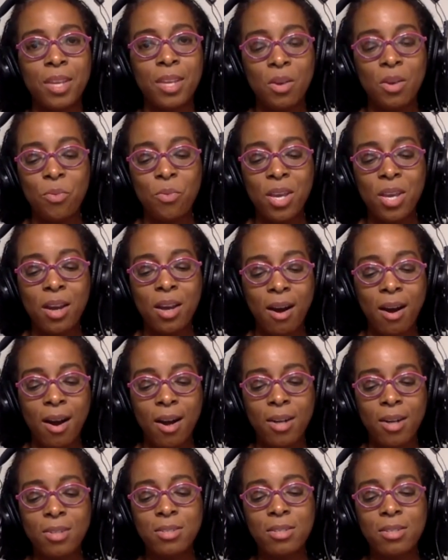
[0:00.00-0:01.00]
We
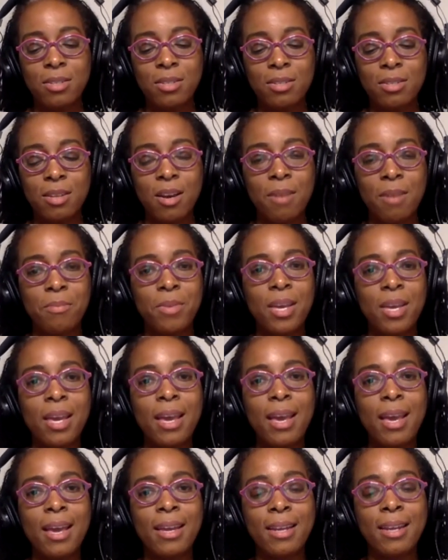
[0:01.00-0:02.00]
are to some
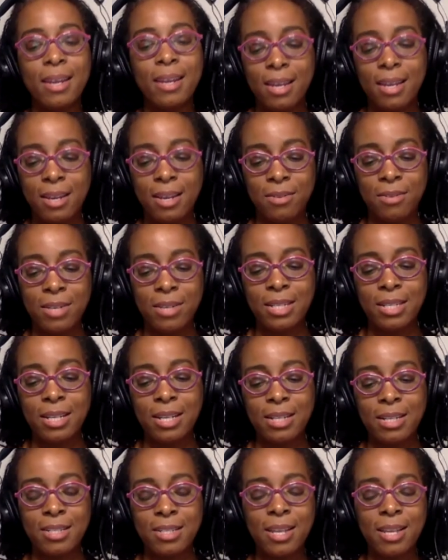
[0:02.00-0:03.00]
an
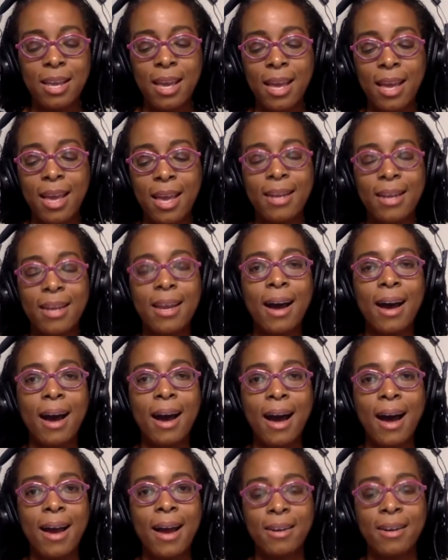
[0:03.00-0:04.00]
irritant, an
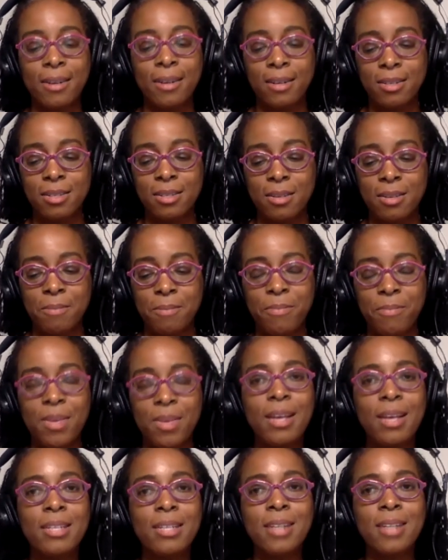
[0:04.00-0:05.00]
irksome,
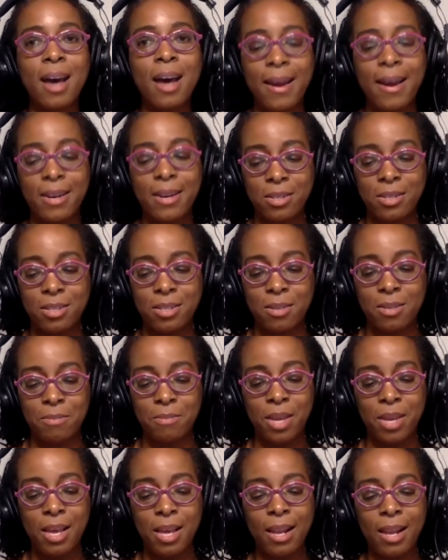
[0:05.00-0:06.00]
tiresome
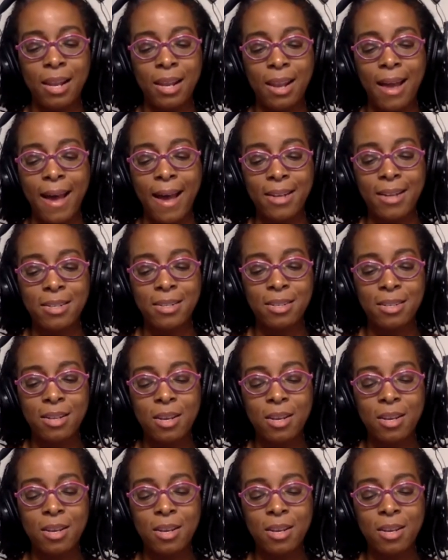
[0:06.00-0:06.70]
lot.